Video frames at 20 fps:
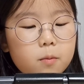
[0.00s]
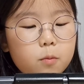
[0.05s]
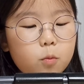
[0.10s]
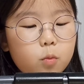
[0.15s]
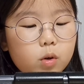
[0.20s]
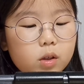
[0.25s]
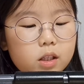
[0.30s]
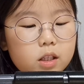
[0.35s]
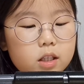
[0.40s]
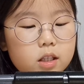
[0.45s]

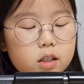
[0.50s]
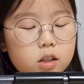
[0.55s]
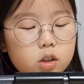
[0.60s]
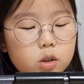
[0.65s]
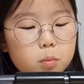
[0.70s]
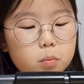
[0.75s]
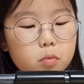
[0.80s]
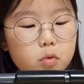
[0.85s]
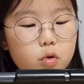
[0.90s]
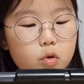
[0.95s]
with
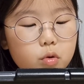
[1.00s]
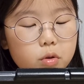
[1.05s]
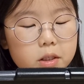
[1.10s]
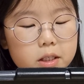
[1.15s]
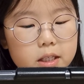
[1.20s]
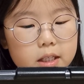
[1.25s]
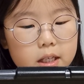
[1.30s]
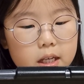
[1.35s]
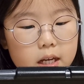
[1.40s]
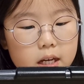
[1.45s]
smooth
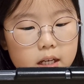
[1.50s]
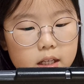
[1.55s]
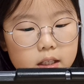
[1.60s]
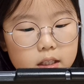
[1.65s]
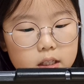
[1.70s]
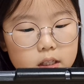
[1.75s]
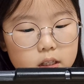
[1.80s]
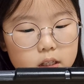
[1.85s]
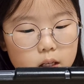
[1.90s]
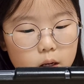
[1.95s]

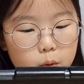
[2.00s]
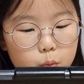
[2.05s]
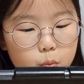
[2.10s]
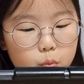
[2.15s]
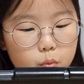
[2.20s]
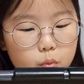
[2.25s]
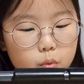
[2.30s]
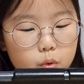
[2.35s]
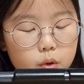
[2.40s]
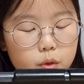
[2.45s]
skins,
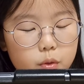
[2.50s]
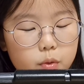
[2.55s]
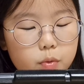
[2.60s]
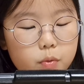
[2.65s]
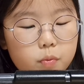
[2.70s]
some with